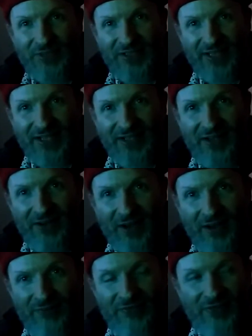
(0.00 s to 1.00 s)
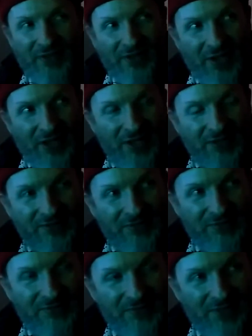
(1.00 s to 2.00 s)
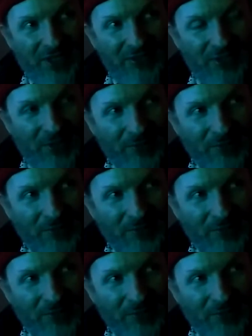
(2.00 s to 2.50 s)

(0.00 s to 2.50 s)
to like cut off a note.